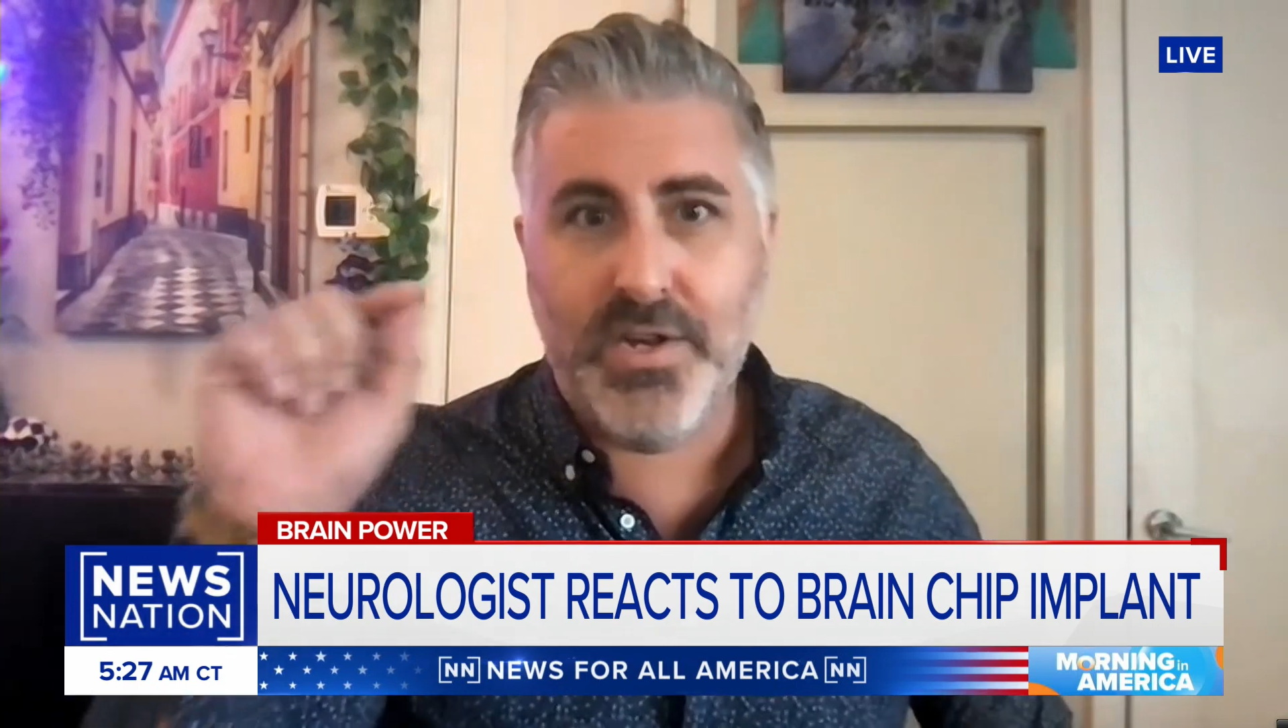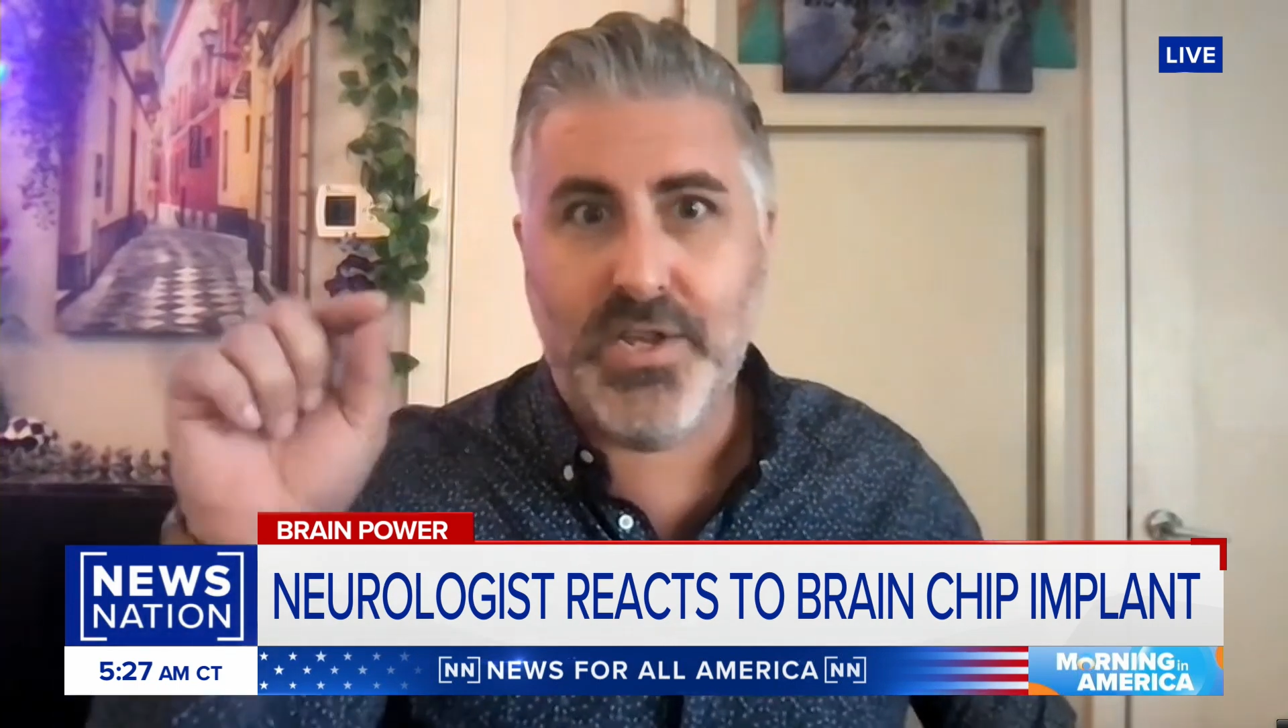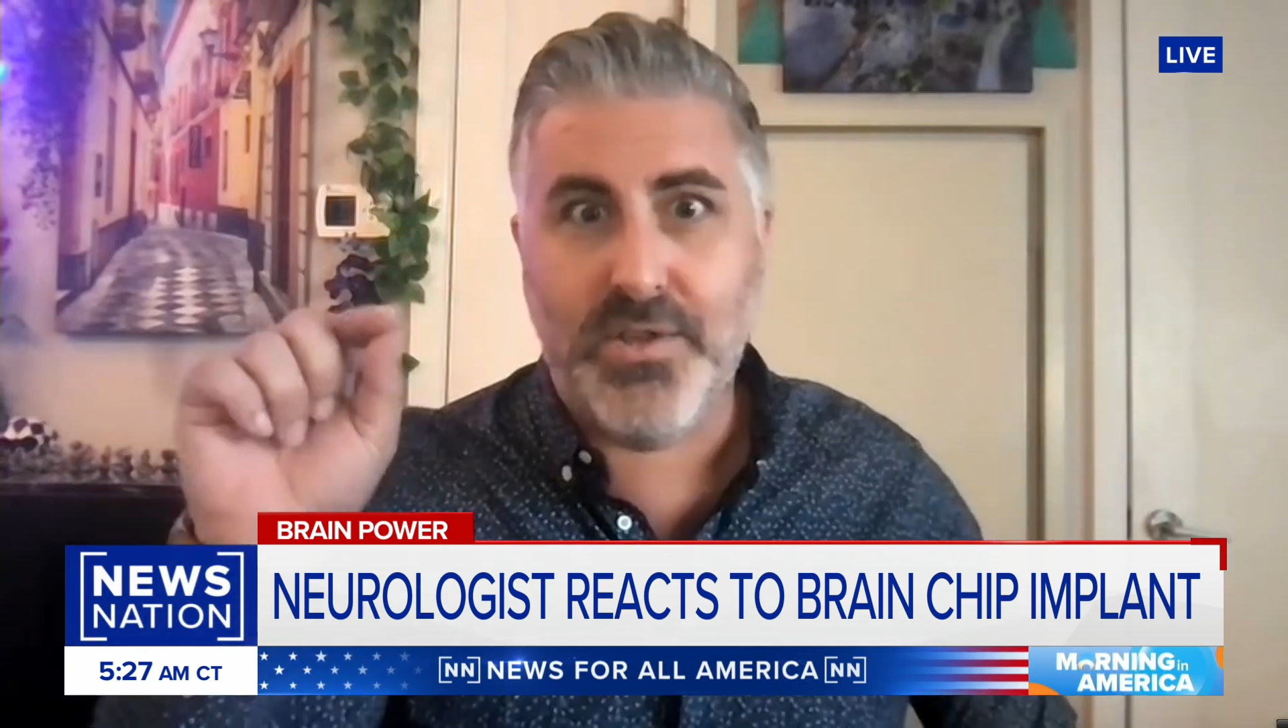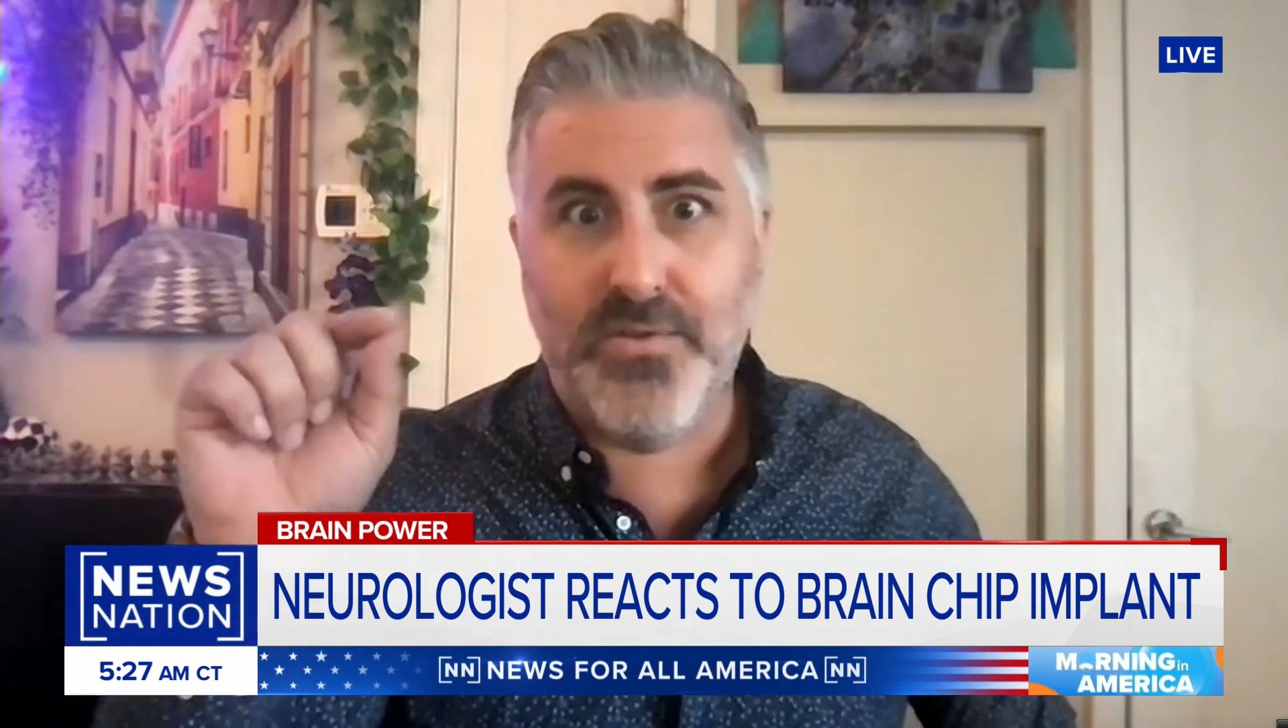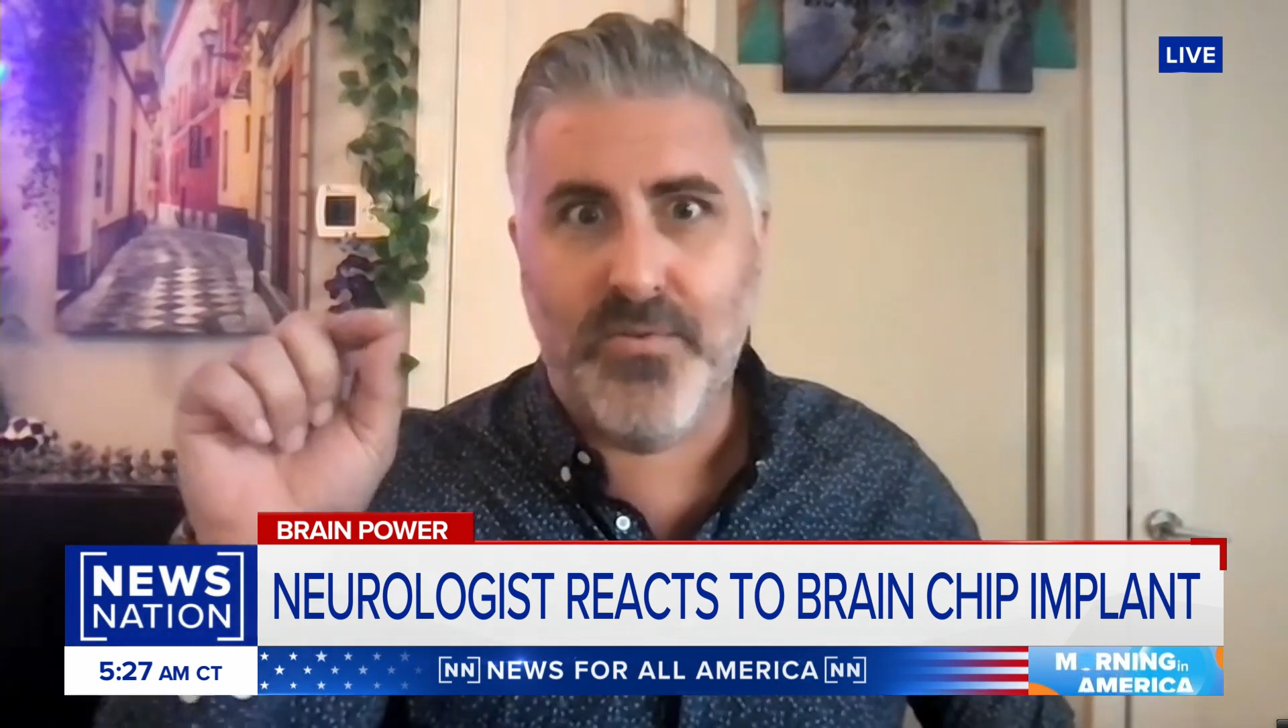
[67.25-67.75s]

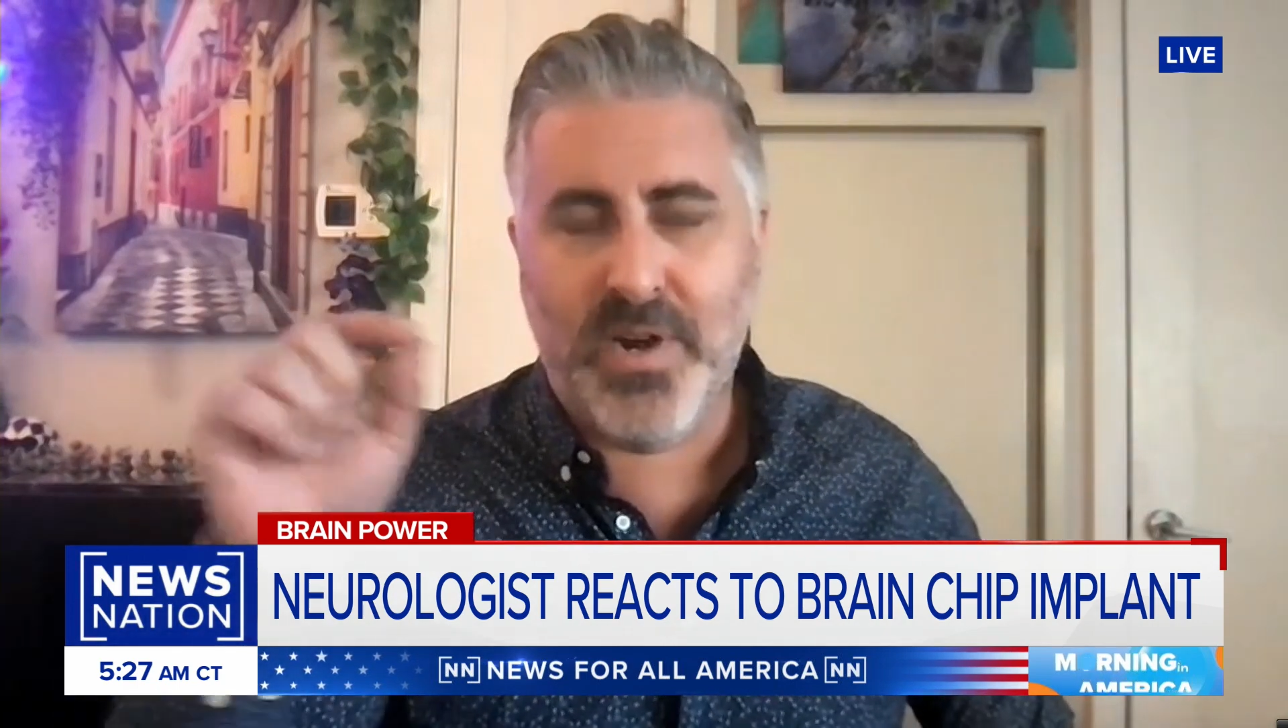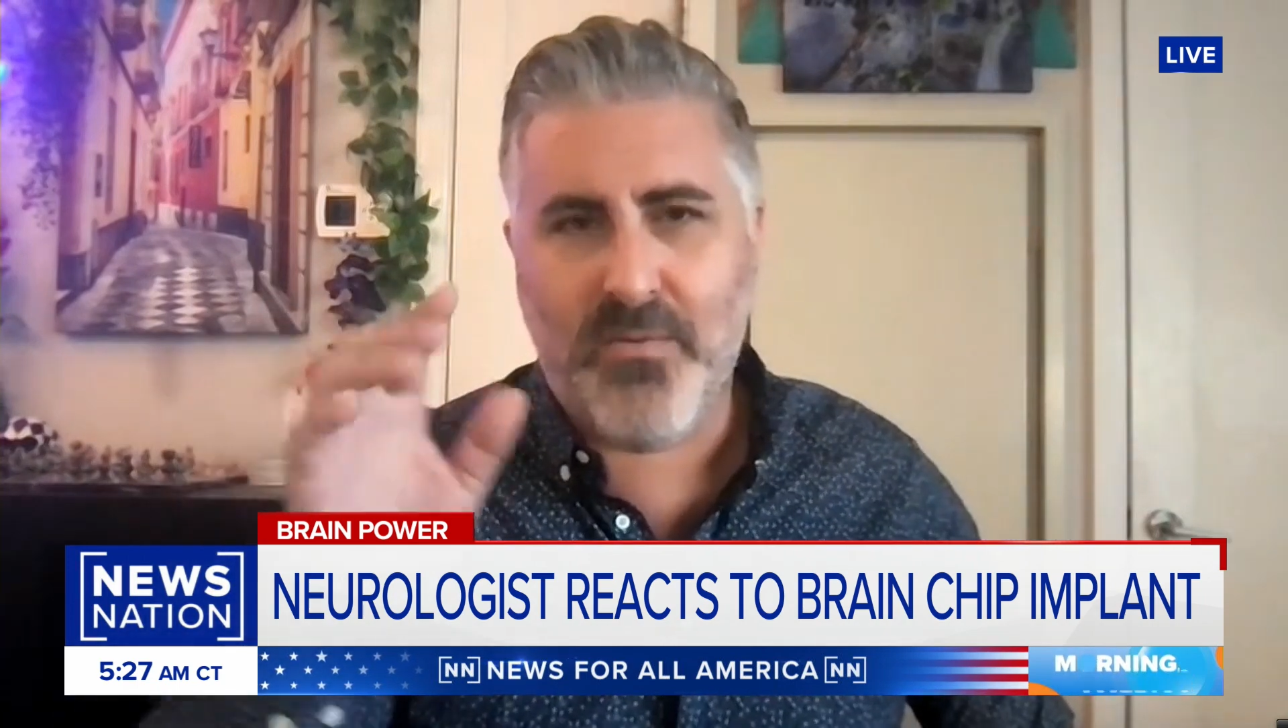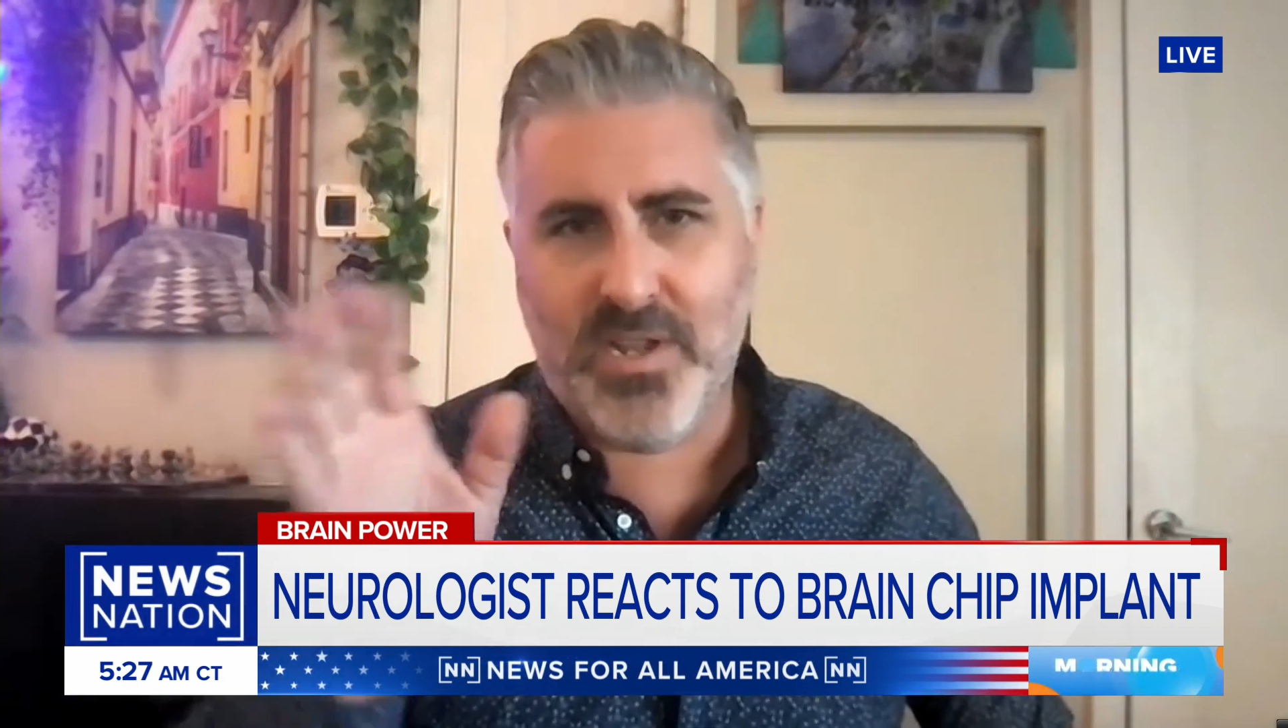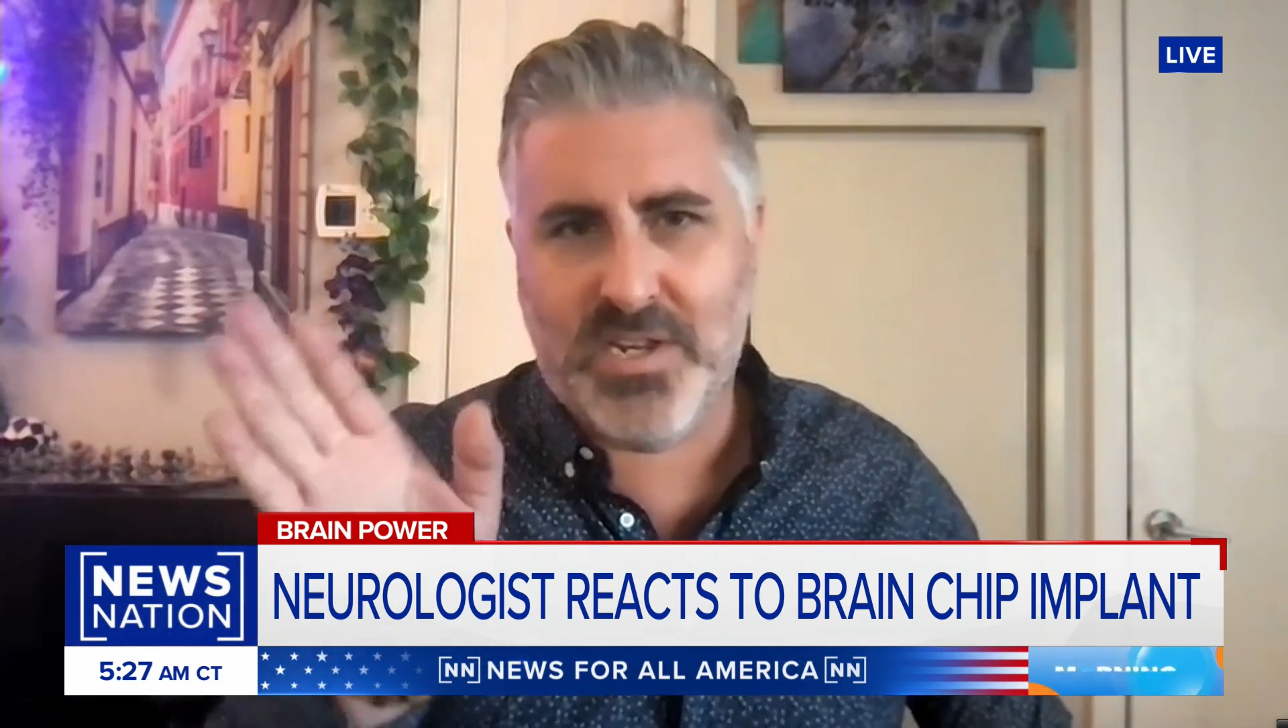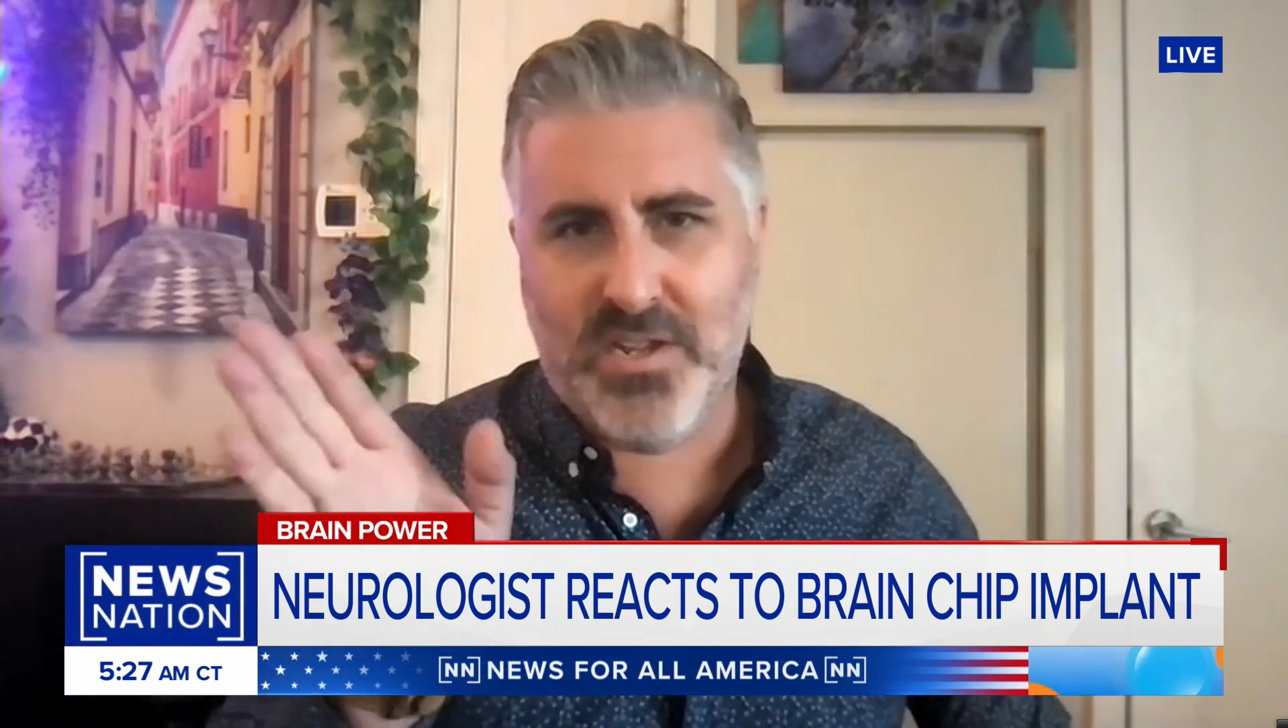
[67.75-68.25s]
two when he wants